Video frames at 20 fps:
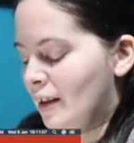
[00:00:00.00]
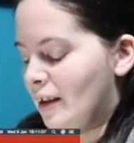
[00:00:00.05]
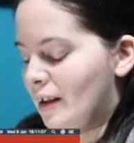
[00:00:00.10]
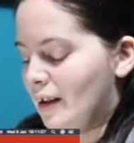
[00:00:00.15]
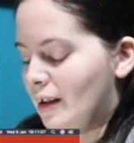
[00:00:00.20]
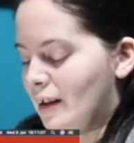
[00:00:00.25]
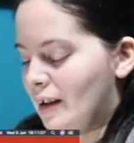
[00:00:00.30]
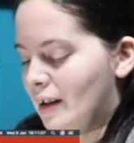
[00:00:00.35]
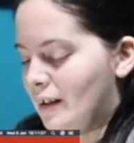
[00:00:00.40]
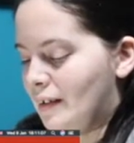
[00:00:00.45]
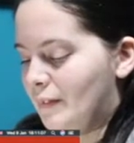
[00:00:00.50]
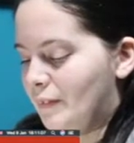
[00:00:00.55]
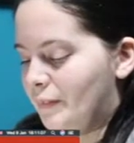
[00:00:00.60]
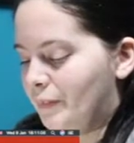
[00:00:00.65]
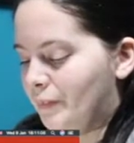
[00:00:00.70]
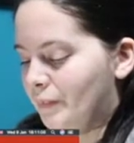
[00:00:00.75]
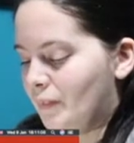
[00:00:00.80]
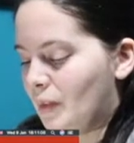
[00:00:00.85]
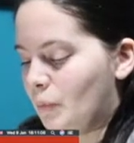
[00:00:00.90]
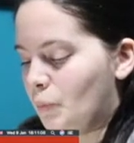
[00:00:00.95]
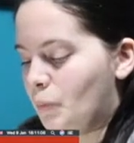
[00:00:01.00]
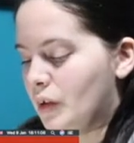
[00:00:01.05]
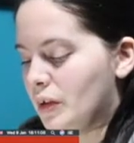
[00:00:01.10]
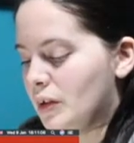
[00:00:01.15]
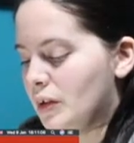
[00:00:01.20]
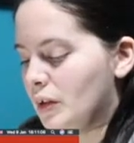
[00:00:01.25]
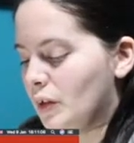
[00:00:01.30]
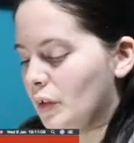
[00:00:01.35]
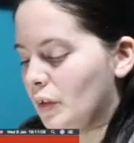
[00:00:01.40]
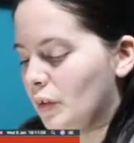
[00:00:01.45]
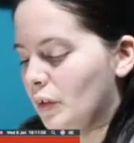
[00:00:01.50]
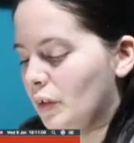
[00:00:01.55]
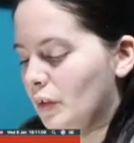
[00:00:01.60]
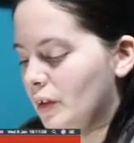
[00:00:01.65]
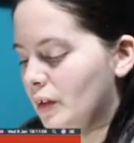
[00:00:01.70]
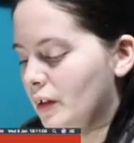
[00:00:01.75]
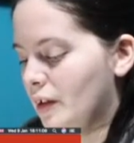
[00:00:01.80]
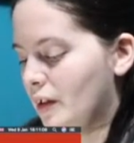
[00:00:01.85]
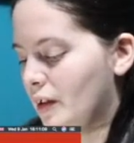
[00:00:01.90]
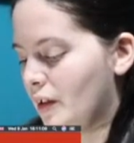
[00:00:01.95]
But no,
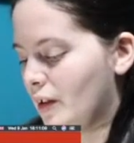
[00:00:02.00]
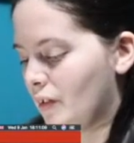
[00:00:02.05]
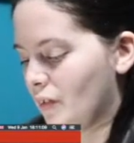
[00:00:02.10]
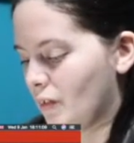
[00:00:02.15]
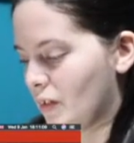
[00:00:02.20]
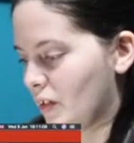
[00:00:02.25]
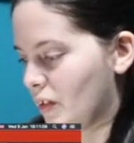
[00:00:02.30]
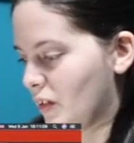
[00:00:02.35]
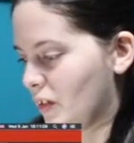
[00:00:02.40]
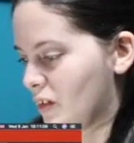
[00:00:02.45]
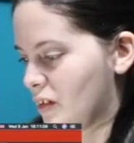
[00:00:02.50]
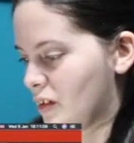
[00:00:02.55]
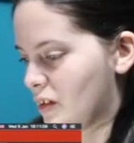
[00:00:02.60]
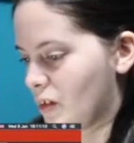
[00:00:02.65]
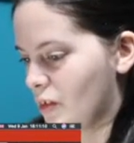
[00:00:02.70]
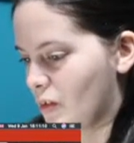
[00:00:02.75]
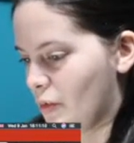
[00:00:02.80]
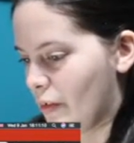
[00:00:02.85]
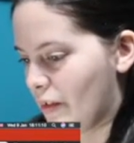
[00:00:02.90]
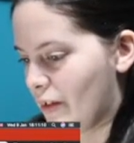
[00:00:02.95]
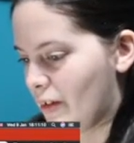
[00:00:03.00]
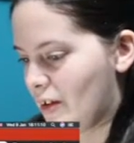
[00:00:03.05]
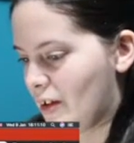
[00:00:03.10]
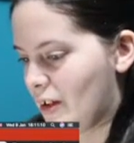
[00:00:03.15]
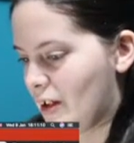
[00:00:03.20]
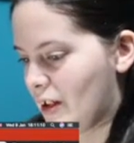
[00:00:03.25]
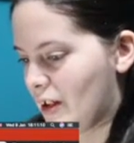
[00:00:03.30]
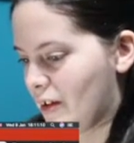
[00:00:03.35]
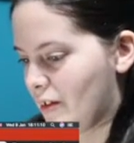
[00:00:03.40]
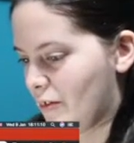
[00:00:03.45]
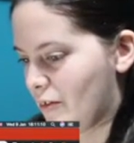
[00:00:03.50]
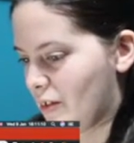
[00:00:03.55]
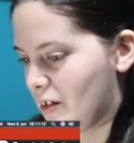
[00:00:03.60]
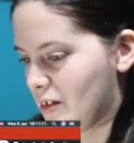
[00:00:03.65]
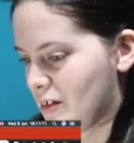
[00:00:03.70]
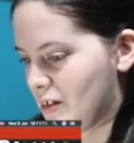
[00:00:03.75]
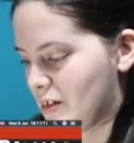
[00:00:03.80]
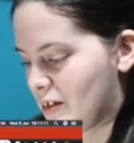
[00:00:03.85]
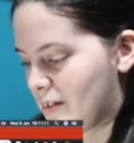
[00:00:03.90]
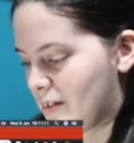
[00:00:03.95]
I'm going to go with ignorant.